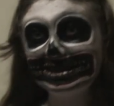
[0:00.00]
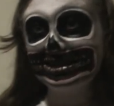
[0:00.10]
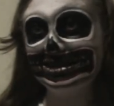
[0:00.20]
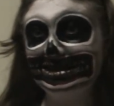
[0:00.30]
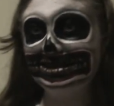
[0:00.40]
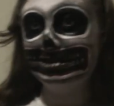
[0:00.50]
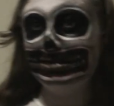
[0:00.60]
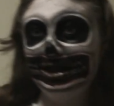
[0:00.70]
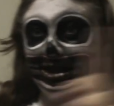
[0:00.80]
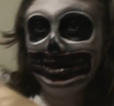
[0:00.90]
because I'm
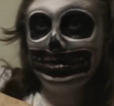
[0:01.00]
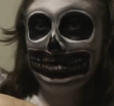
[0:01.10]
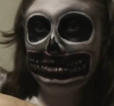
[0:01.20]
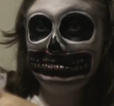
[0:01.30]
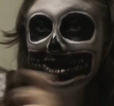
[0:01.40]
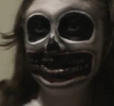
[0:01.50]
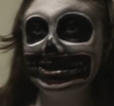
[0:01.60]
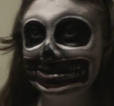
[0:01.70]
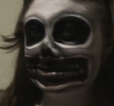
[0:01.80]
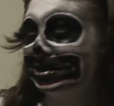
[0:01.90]
only allowed one
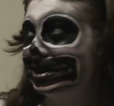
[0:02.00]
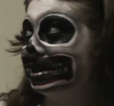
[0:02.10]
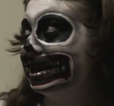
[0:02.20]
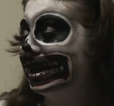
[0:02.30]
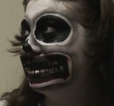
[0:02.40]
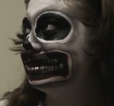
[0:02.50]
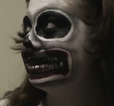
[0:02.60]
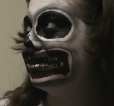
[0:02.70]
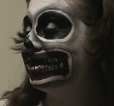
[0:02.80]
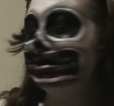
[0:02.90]
place where I can hang
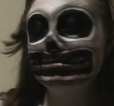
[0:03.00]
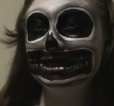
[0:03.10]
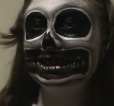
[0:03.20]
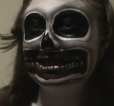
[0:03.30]
stuff up.